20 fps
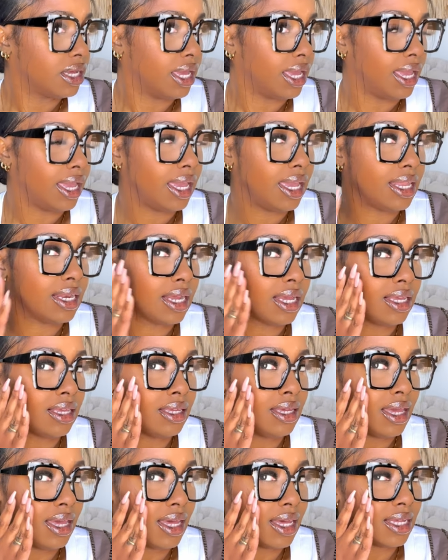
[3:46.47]

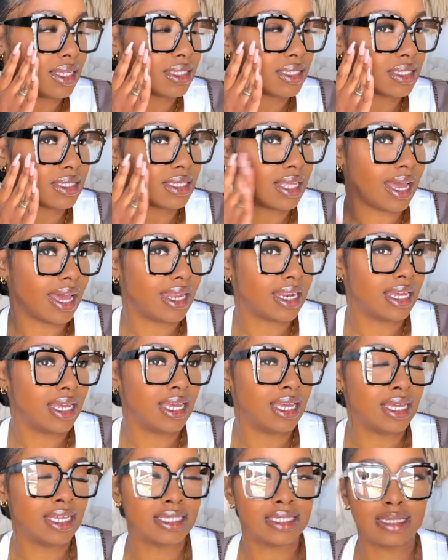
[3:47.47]
And yes, that
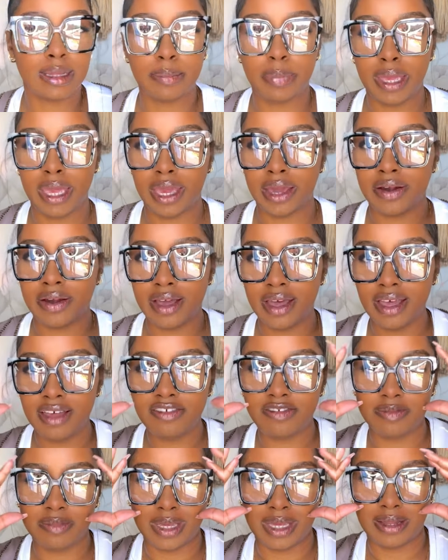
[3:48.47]
is the pair
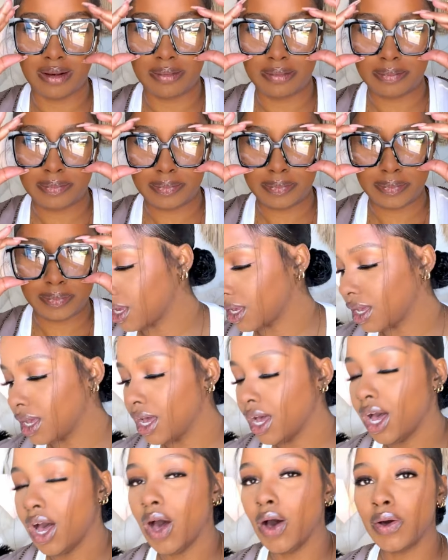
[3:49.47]
Huffman.
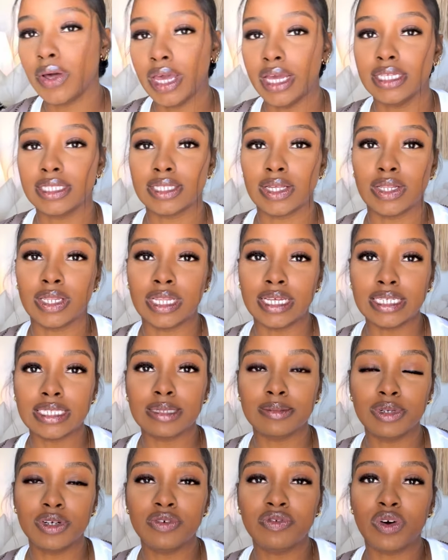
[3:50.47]
Okay, so
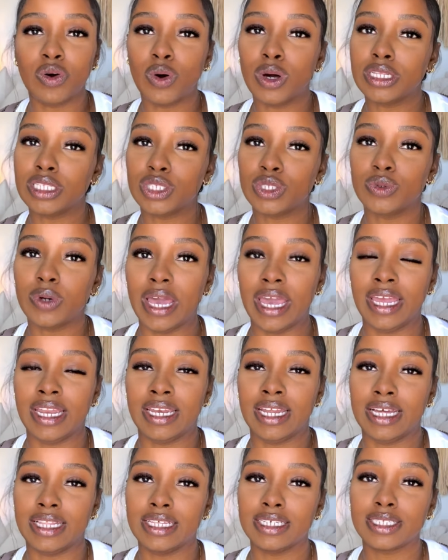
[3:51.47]
let's move on to
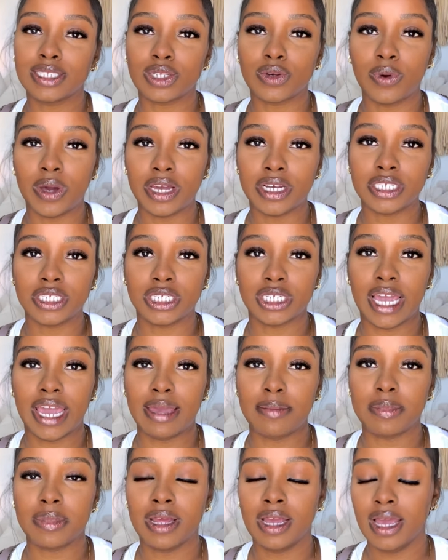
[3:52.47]
another square
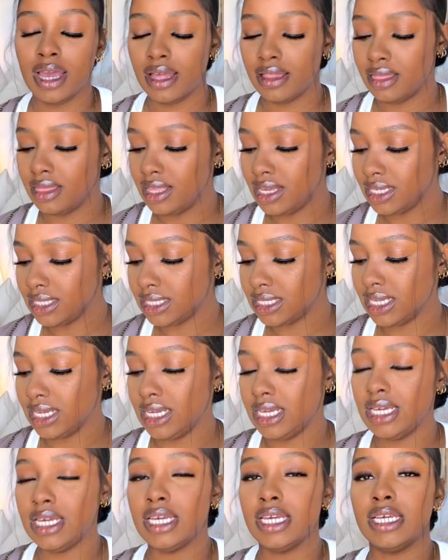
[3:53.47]
shape this
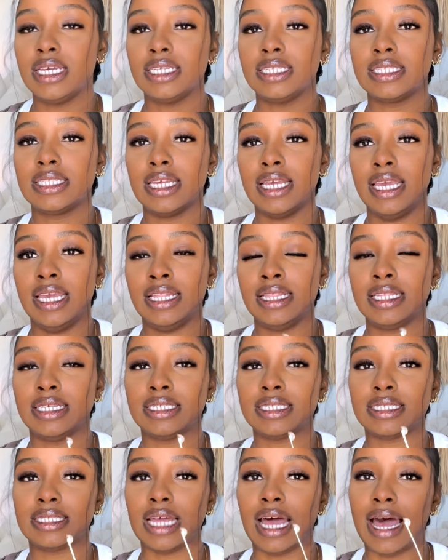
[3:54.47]
is in
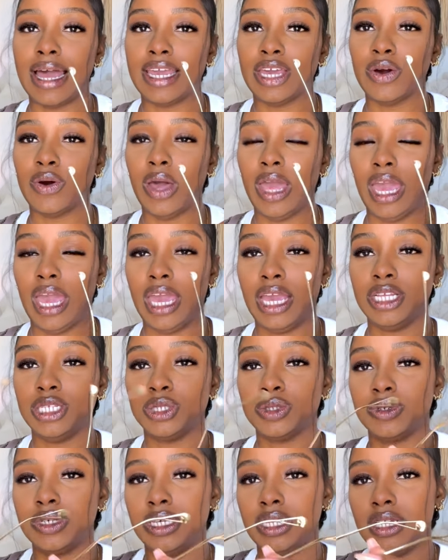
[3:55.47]
the style
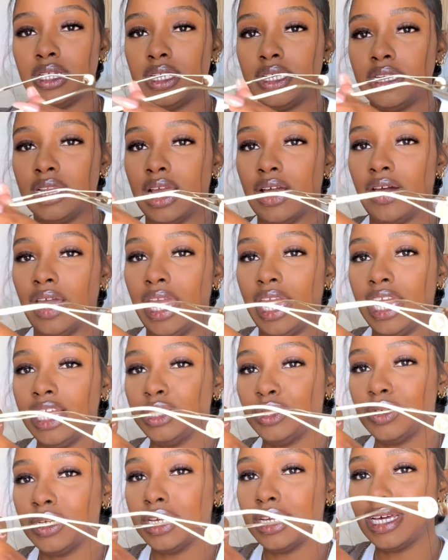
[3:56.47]
Adrienne. Now
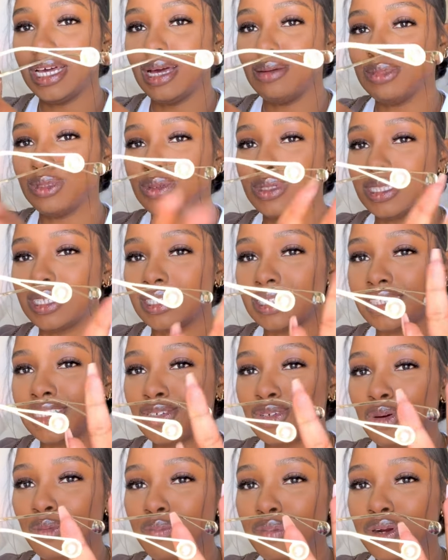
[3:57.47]
Adrienne comes with this
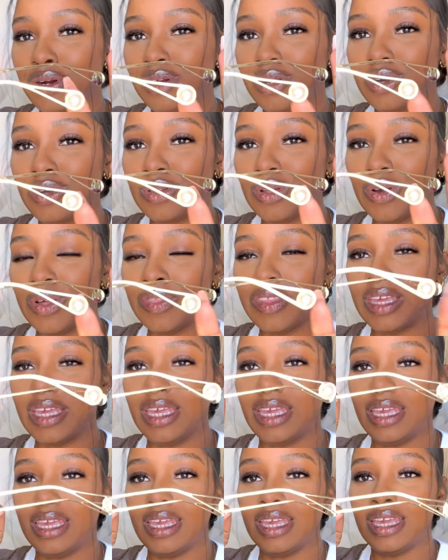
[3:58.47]
little pearl on the
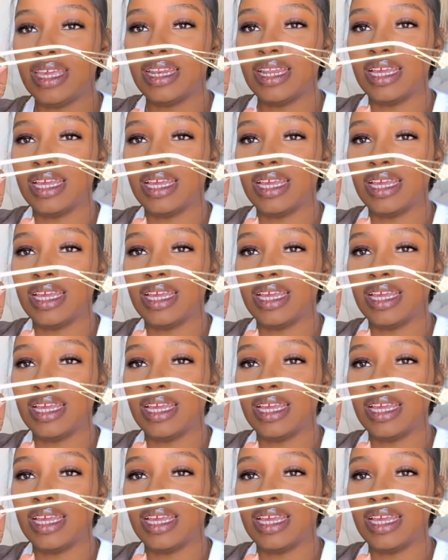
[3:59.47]
end.